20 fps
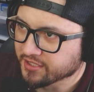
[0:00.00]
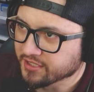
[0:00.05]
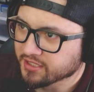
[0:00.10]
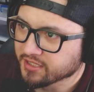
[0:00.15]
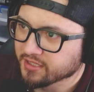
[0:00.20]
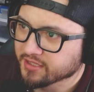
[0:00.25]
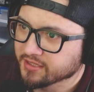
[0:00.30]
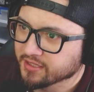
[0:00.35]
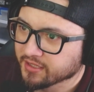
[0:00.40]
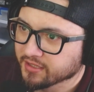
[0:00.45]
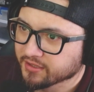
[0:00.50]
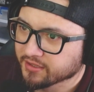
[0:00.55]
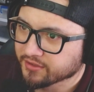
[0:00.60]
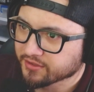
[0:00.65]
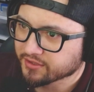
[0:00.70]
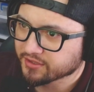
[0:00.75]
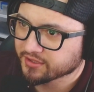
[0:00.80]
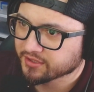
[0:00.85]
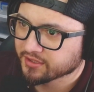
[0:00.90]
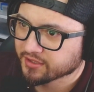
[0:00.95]

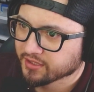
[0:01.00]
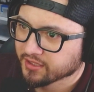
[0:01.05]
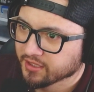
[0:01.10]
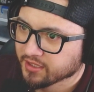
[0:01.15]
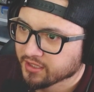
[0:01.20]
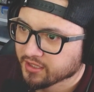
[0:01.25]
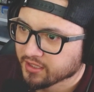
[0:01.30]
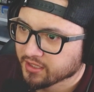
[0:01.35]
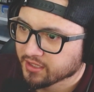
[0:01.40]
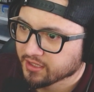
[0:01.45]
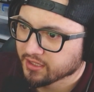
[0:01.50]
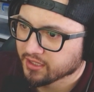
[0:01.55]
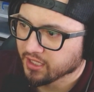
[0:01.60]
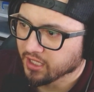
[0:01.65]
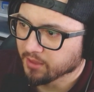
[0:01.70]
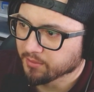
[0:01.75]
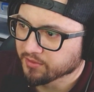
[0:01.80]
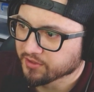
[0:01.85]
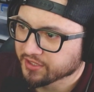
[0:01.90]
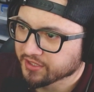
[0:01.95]
details.
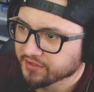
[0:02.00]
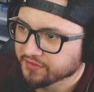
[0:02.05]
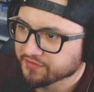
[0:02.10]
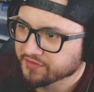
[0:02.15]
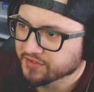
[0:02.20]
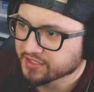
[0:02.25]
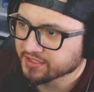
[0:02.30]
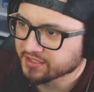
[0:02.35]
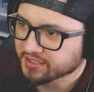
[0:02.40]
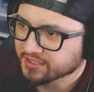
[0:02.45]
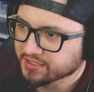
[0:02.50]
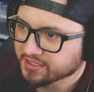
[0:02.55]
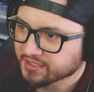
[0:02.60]
I believe this is